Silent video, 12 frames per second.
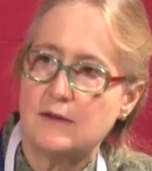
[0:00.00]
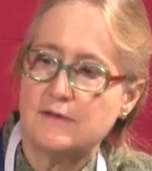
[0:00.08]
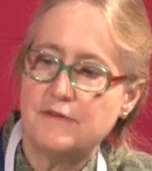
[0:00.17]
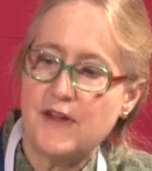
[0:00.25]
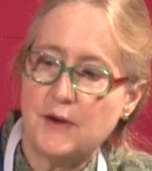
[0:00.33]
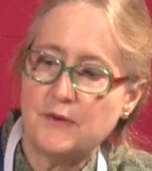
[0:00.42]

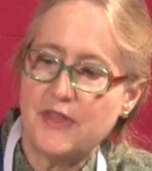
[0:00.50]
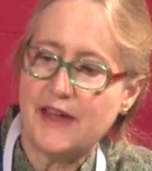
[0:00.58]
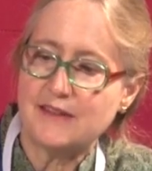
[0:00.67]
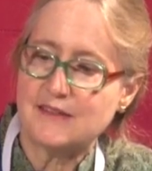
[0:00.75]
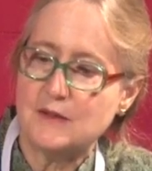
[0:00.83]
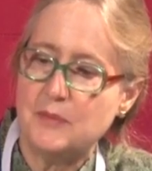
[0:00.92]
found
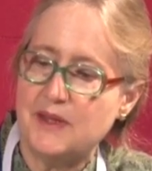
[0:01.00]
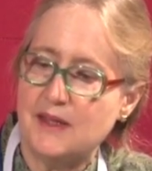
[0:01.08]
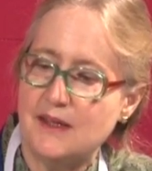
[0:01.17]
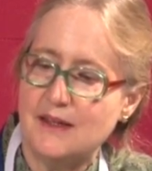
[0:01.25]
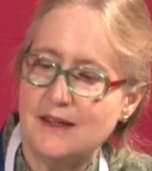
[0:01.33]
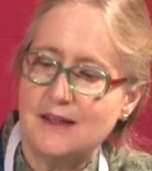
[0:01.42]
that to
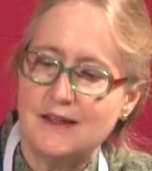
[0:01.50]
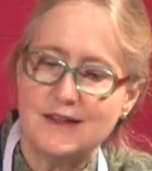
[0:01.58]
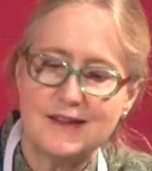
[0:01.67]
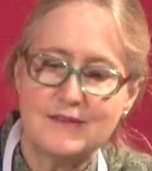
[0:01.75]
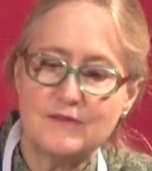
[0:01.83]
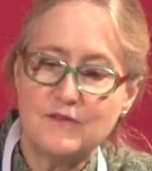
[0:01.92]
be
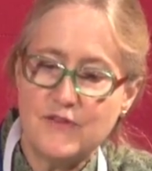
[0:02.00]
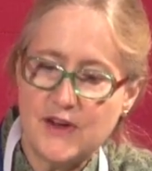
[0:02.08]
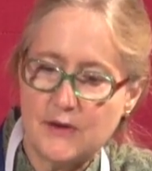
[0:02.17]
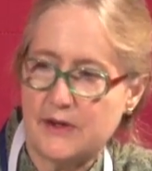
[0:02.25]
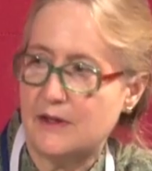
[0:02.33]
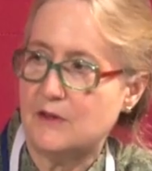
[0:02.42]

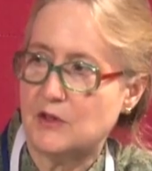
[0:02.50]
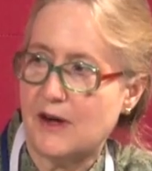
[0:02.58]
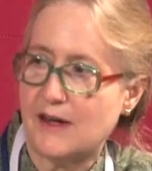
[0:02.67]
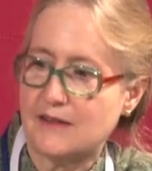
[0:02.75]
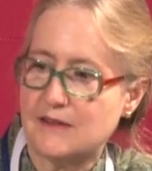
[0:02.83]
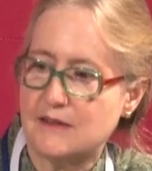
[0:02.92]
very
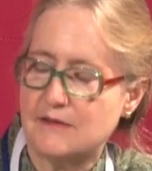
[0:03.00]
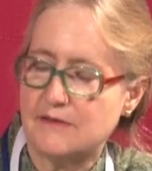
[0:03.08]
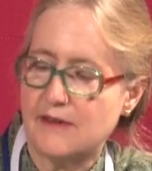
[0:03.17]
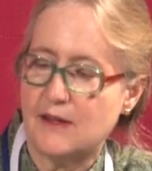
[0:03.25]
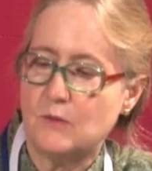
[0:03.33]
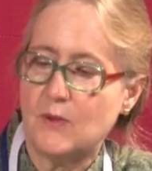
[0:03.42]
attractive,
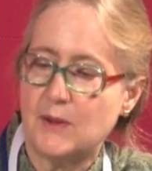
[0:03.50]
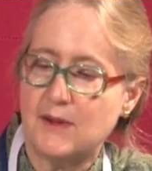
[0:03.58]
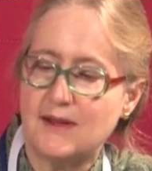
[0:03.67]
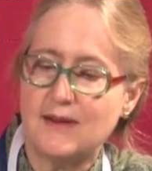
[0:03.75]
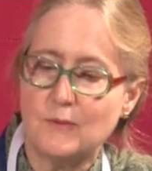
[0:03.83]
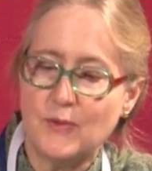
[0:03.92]
and
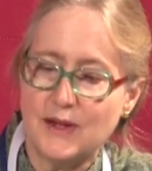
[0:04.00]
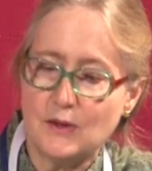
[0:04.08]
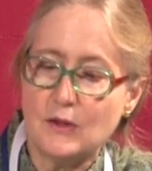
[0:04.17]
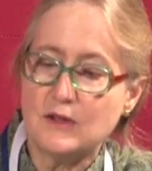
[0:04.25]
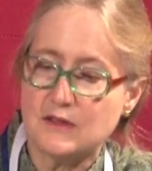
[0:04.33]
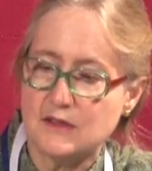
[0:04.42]
we
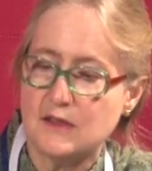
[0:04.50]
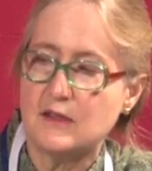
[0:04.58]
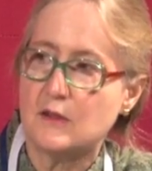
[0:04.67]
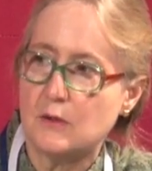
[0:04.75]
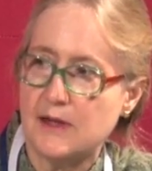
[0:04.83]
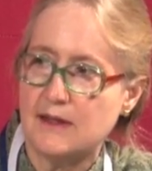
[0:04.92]
look to
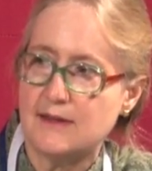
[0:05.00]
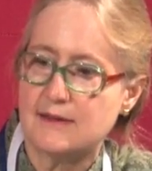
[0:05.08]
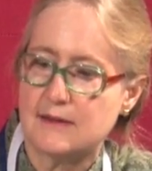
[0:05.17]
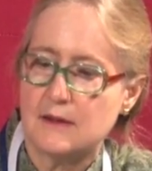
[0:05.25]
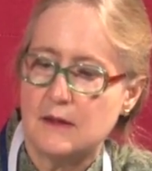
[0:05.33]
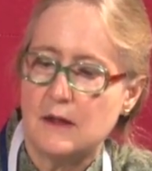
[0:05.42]

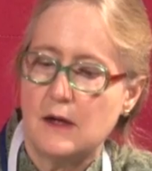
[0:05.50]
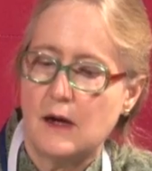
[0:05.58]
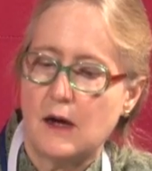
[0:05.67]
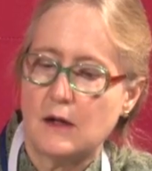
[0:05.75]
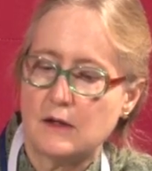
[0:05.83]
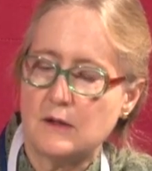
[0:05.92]
increase
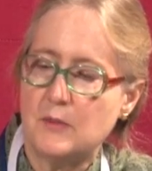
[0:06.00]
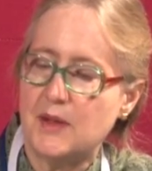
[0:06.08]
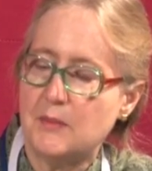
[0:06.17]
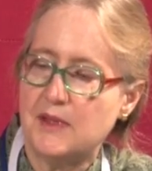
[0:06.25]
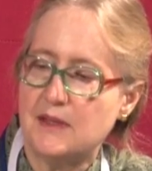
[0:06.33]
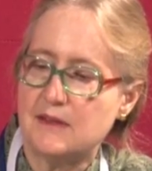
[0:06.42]
our
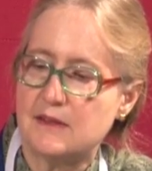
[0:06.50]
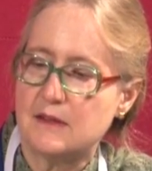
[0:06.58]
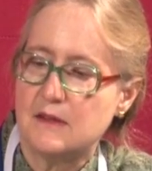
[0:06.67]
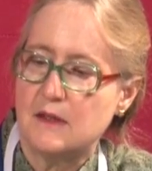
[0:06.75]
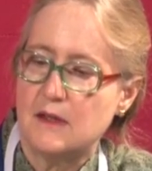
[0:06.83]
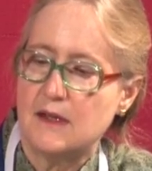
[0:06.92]
commitment
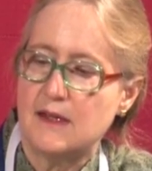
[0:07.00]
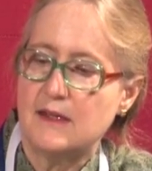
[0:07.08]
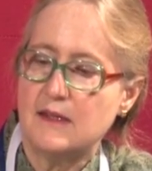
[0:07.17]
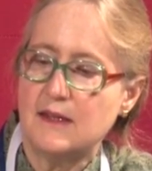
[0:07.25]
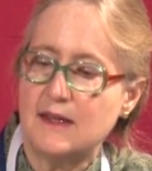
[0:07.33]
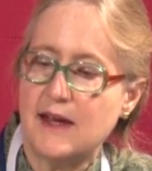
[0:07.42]

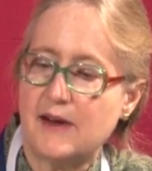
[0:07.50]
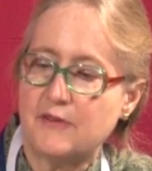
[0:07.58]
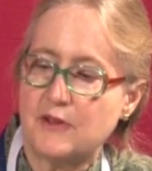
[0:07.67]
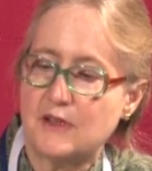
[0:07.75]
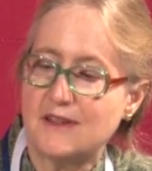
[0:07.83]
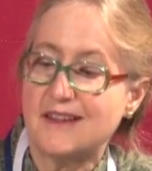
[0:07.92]
in
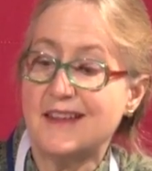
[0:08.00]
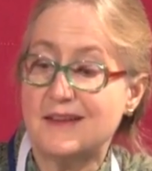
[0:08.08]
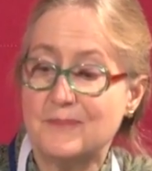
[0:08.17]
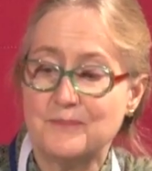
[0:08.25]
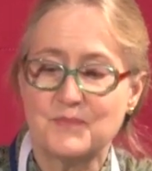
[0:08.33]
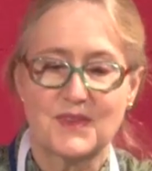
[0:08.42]
Africa.
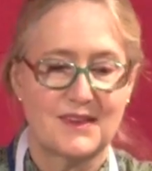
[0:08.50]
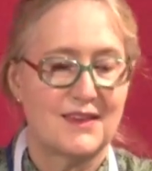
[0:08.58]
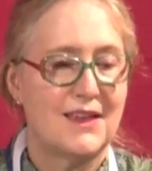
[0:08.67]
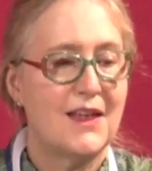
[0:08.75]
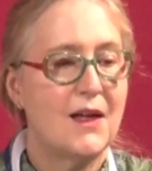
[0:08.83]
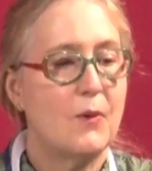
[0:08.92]
Again,
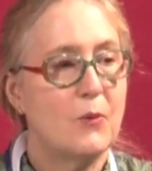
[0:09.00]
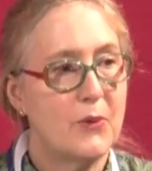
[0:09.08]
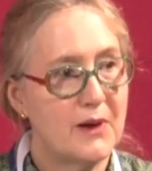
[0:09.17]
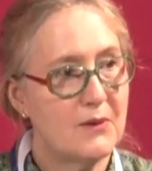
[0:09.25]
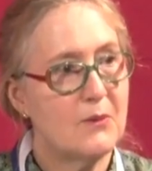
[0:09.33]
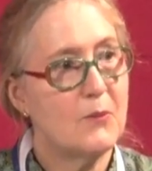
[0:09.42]

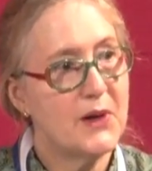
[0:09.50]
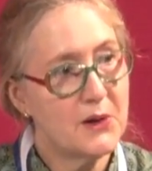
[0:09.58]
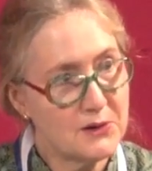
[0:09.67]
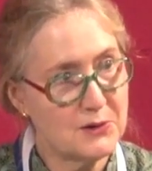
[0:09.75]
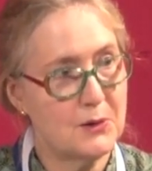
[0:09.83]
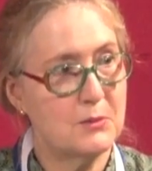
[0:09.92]
we
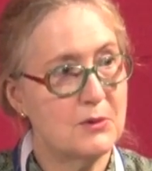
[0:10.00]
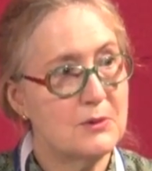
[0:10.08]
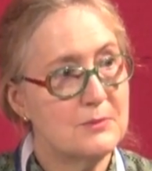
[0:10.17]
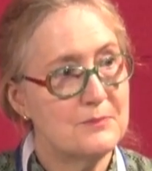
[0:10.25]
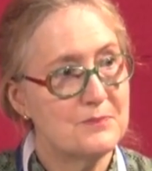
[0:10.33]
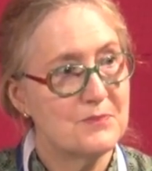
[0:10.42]
are
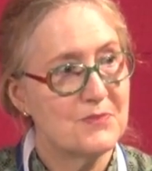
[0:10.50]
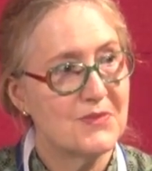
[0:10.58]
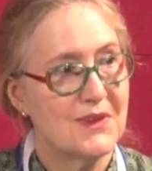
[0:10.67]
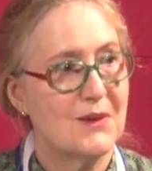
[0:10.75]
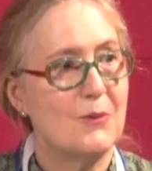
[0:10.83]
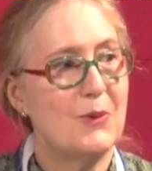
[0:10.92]
global.
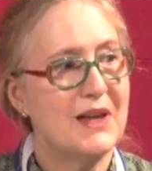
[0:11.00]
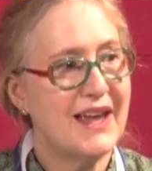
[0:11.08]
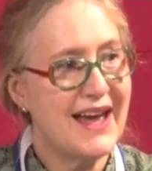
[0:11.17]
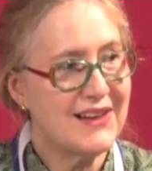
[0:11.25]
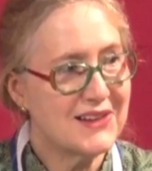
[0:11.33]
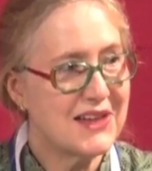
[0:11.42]
We
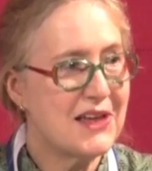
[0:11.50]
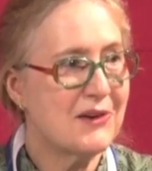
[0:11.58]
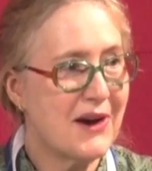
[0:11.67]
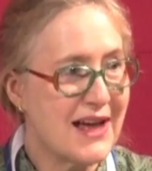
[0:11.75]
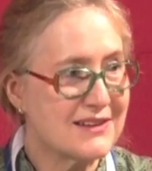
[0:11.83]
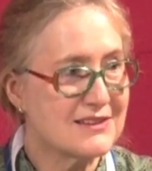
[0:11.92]
allocate
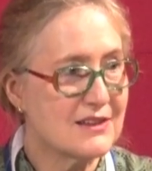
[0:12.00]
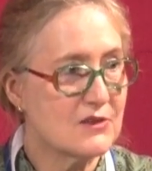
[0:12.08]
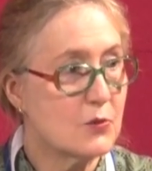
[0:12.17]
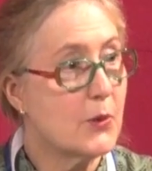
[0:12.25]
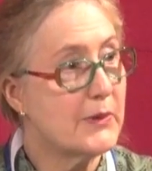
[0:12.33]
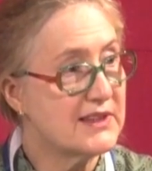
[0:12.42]
our
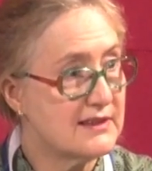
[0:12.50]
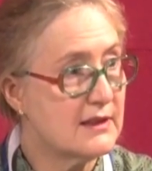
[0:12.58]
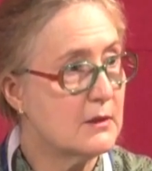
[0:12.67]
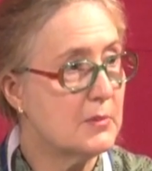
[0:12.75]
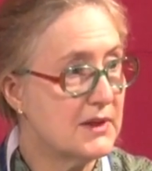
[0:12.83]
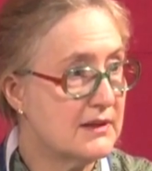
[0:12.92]
assets where we see
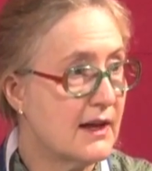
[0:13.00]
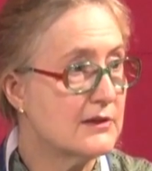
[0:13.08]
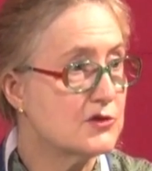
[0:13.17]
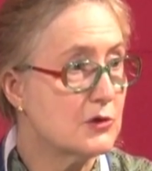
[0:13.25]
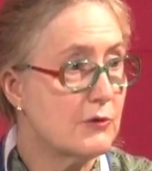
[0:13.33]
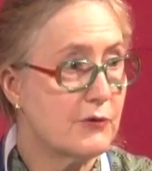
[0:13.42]
the
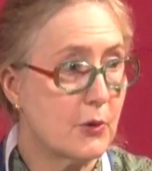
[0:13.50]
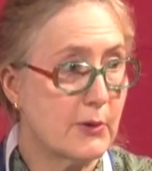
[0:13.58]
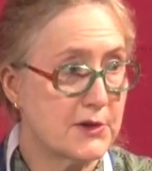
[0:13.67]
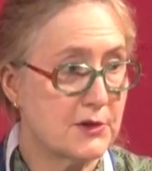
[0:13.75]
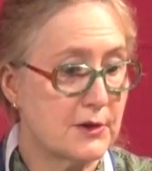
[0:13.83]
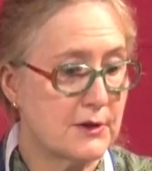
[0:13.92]
potential for
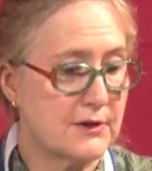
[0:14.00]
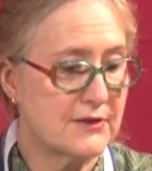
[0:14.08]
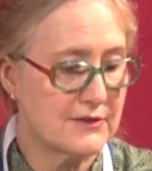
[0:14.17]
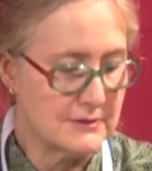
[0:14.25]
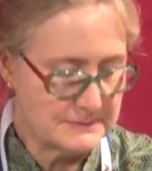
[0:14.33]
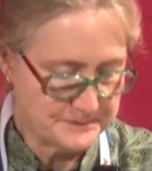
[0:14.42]
returns.